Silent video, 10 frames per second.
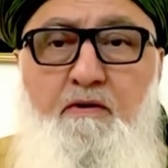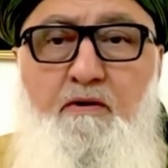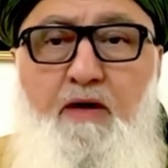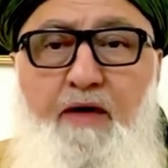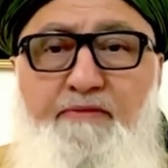
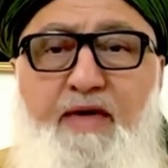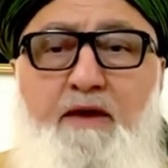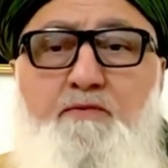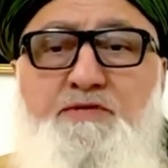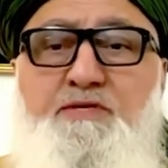and
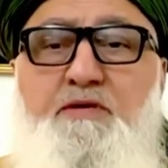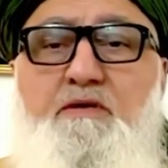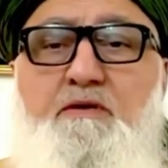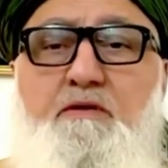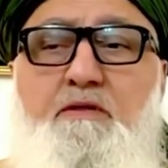that was
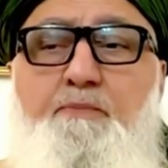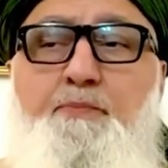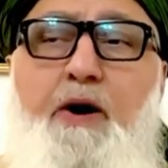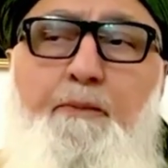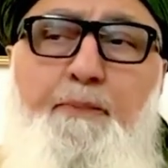the
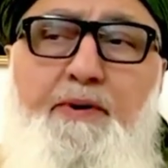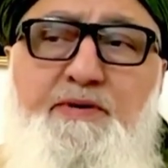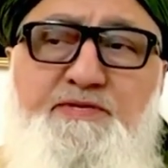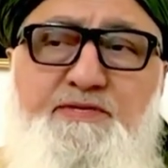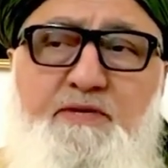
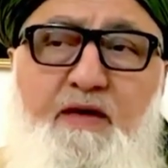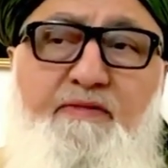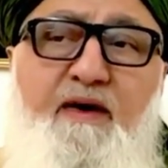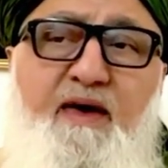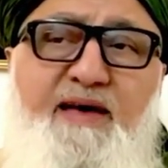purpose and
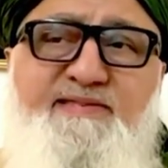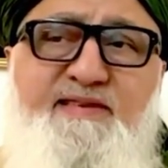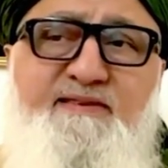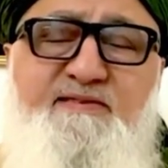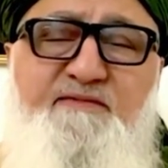the
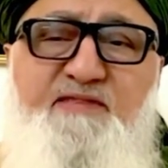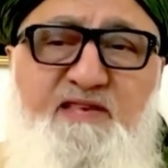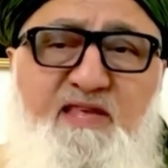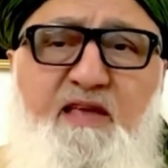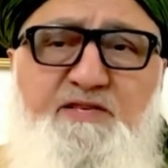essence of the
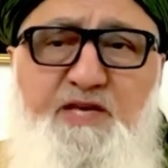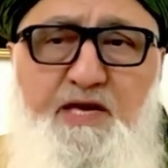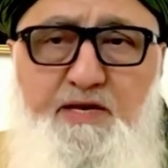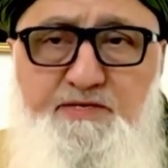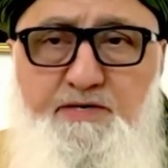
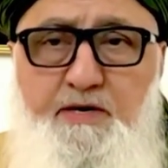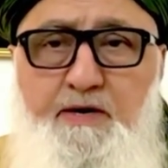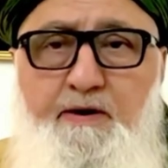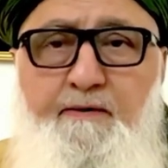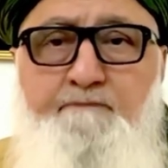teachings.
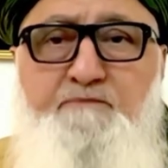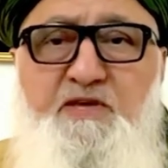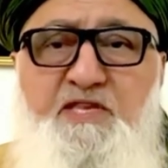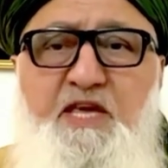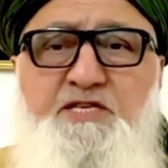The
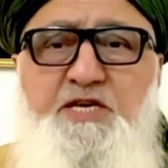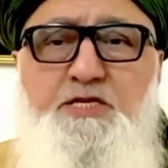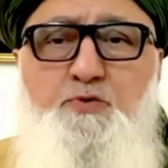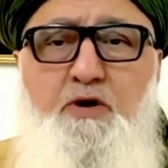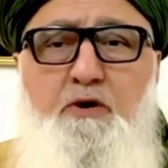
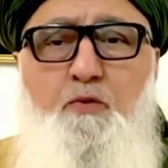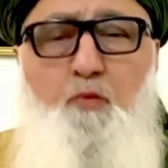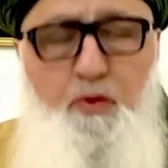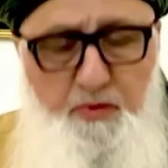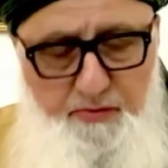teachings were
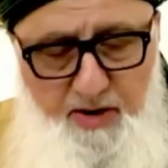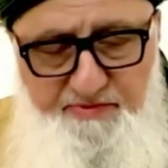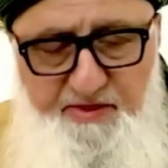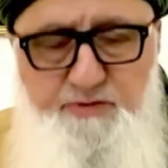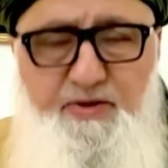we would
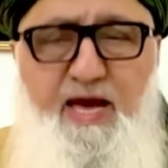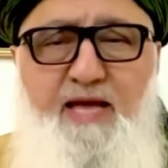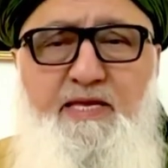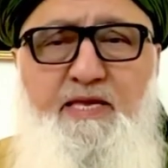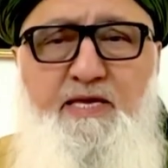write these
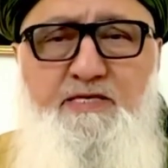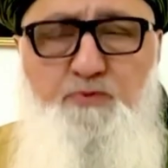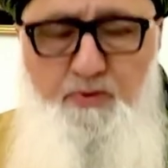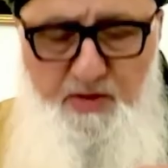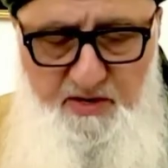realities,
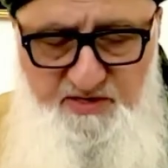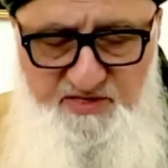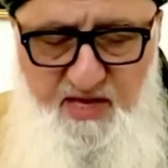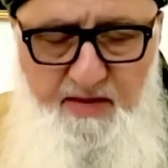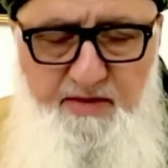we would
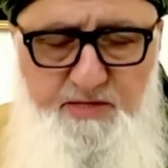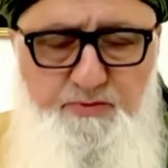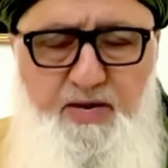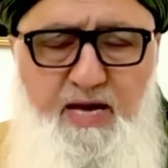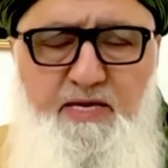understand these
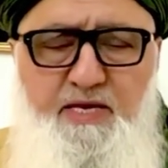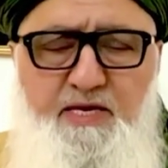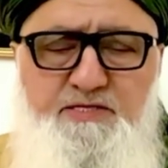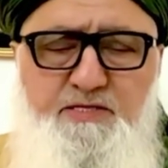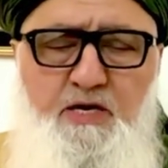
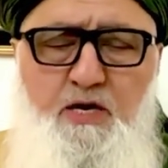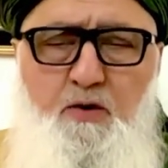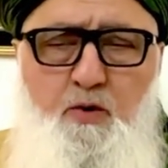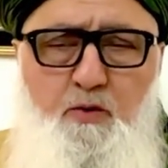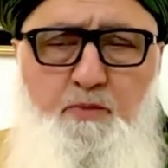realities,
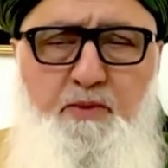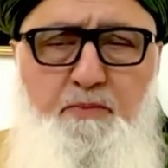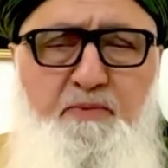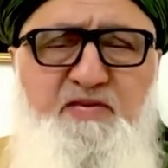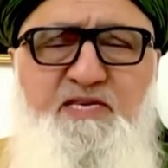we would be
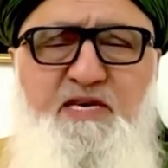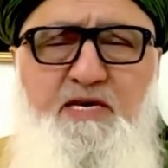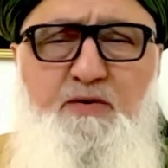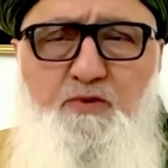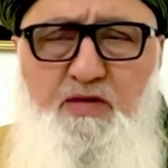
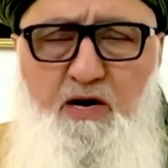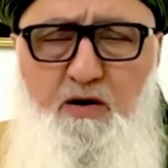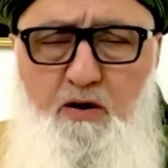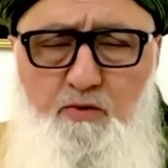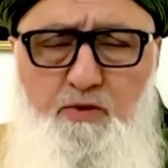busy with our
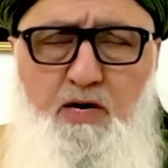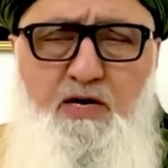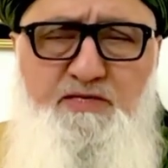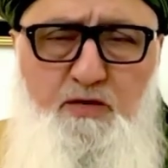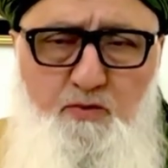
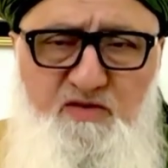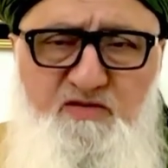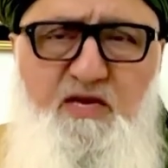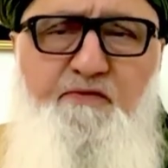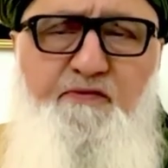awrads, our
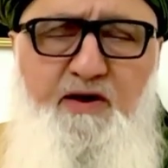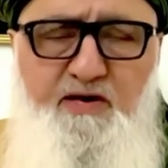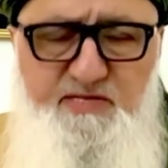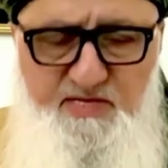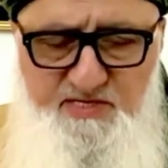
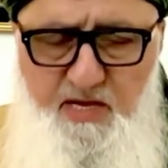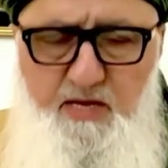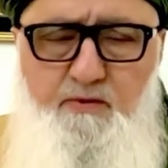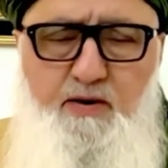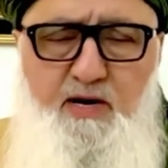wazifas and
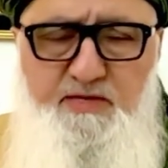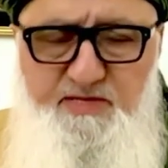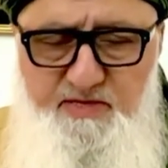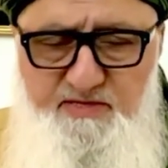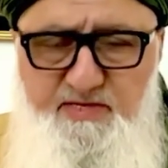salawats
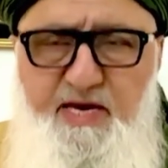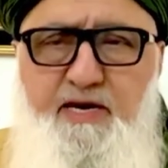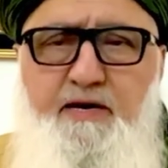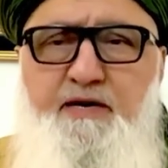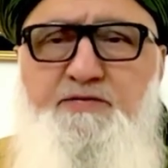and
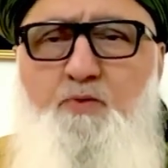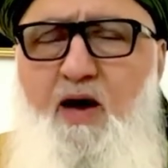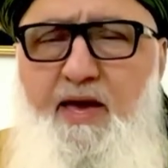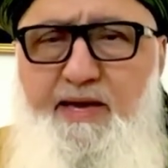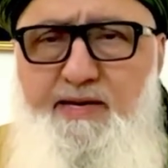zikrs. Why?